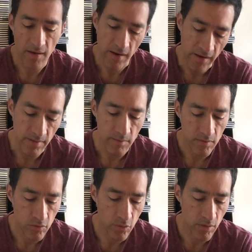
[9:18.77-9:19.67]
Again,
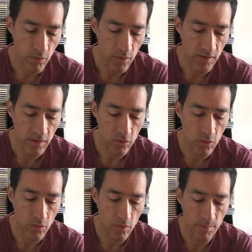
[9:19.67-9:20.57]
doing what they
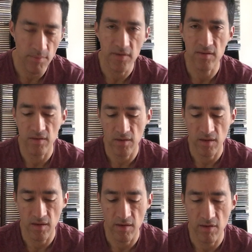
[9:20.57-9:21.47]
do, mixing
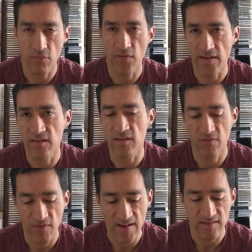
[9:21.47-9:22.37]

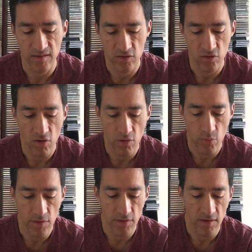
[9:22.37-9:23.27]
fast song
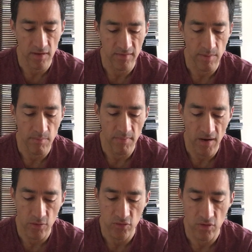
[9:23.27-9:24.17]
with some
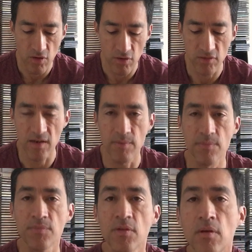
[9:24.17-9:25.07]
mellow songs, some